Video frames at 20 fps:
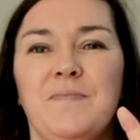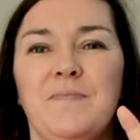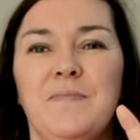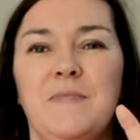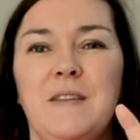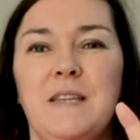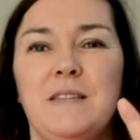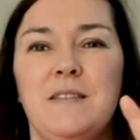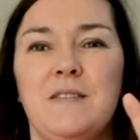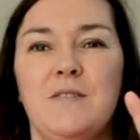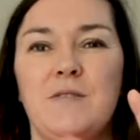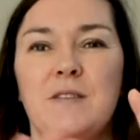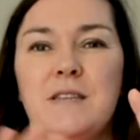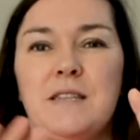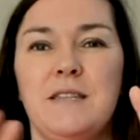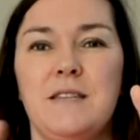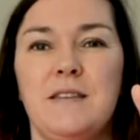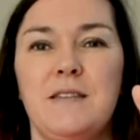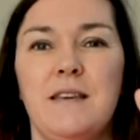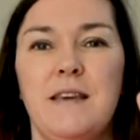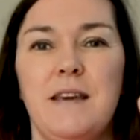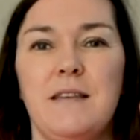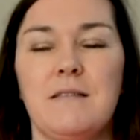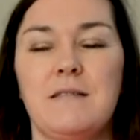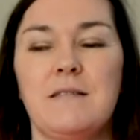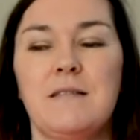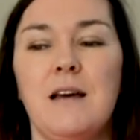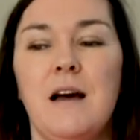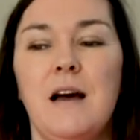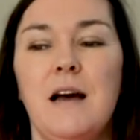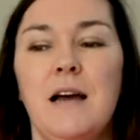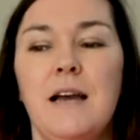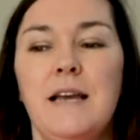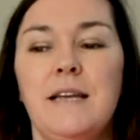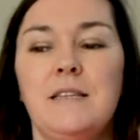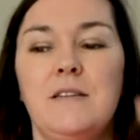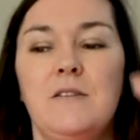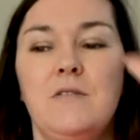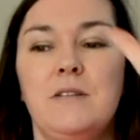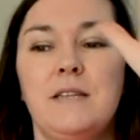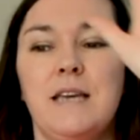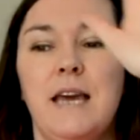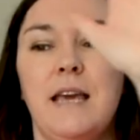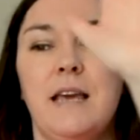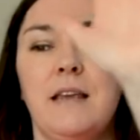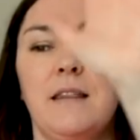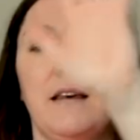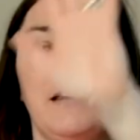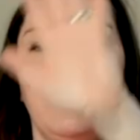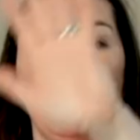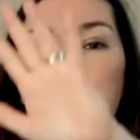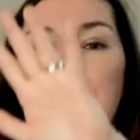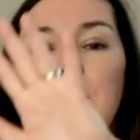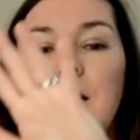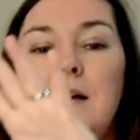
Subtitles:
Let's do this to the other side. So you take the